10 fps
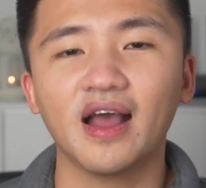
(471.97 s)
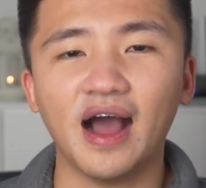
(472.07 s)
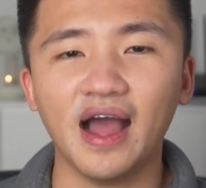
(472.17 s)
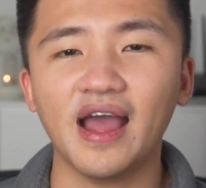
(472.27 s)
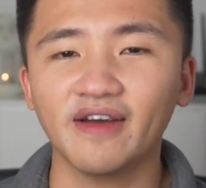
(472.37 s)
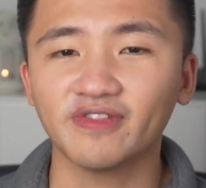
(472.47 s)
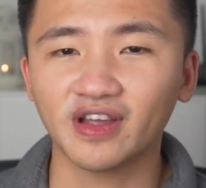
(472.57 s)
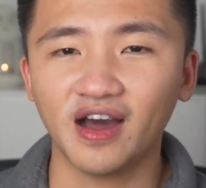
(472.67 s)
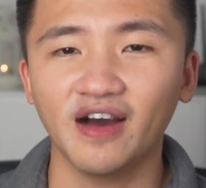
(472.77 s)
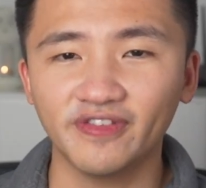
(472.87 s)
I have the
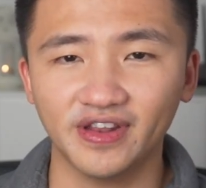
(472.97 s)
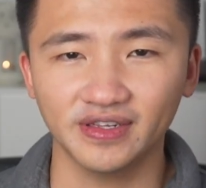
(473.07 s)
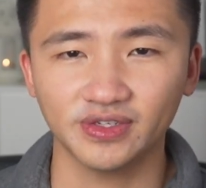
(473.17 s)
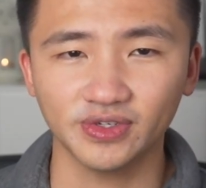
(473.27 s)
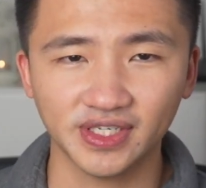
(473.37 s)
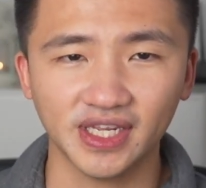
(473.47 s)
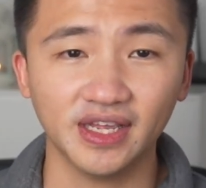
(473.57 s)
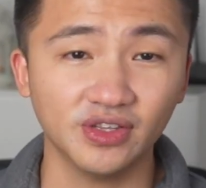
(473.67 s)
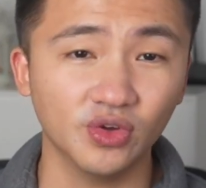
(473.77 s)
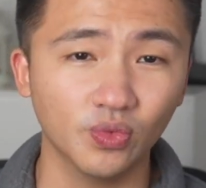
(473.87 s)
confidence to
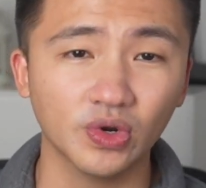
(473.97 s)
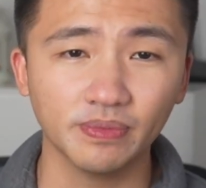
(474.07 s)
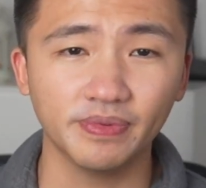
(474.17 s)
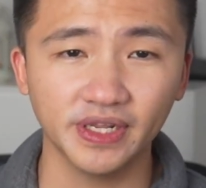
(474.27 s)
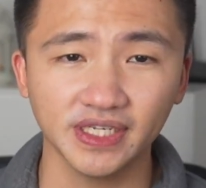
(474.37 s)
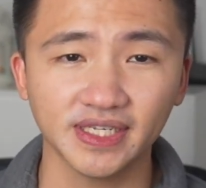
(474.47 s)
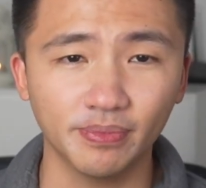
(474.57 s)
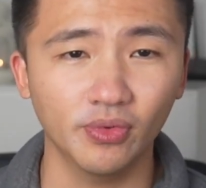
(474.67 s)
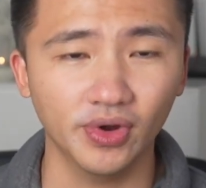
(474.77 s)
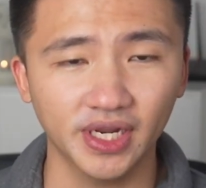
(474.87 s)
say you wouldn't be
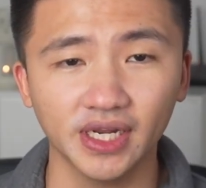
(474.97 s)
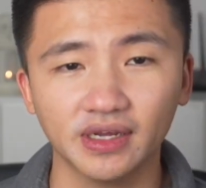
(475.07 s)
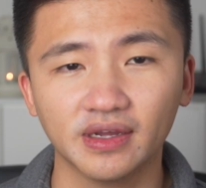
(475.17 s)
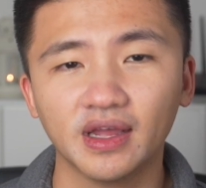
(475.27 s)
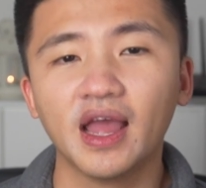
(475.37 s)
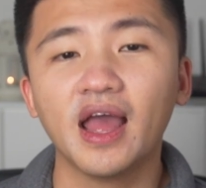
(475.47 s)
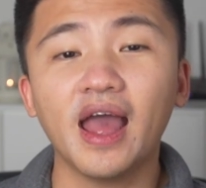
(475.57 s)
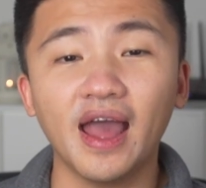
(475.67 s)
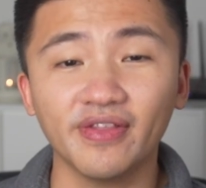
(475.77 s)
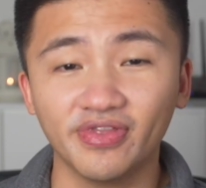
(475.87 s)
disappointed.
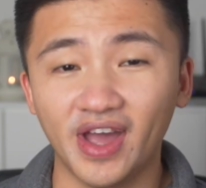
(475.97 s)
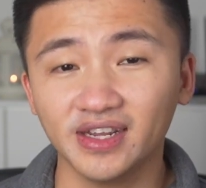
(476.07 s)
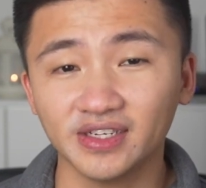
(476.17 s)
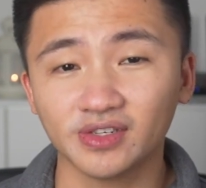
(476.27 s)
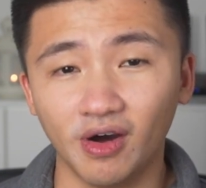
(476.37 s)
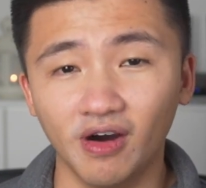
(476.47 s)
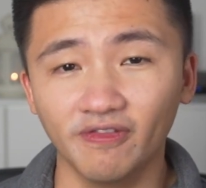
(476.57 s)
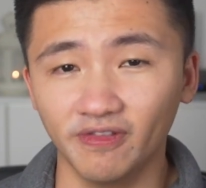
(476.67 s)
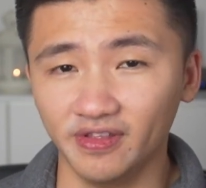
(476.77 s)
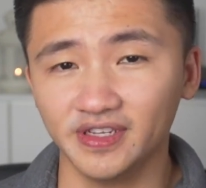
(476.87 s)
And that is all
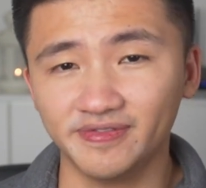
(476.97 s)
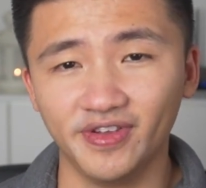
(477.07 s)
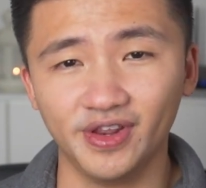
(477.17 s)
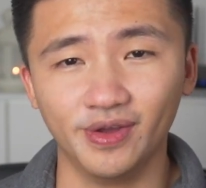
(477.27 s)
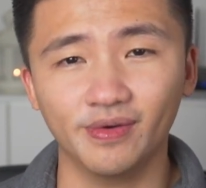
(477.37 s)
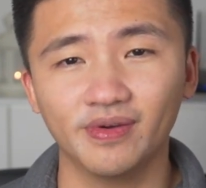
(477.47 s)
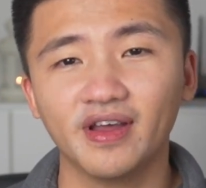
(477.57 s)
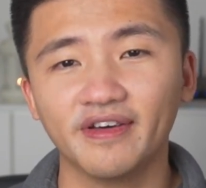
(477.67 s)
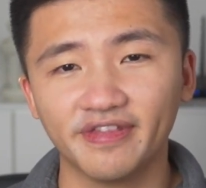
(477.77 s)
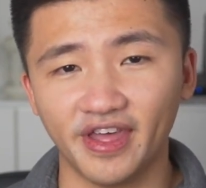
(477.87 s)
for this video.
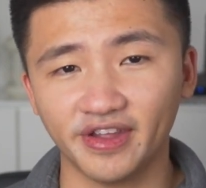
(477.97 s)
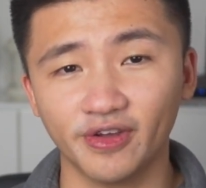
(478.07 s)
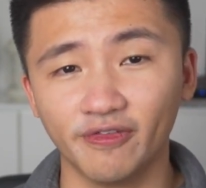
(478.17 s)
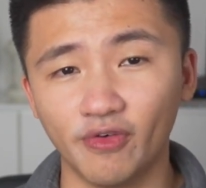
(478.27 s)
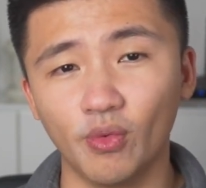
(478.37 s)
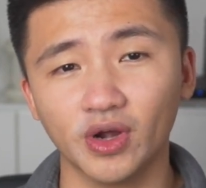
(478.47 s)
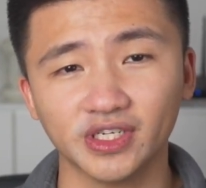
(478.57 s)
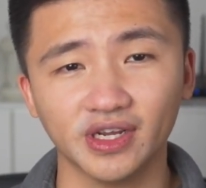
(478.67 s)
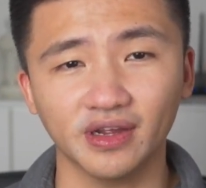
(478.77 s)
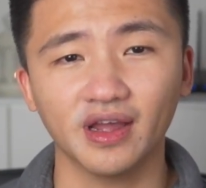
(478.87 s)
Thank you for
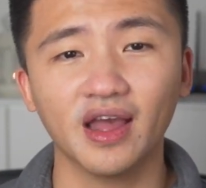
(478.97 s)
watching.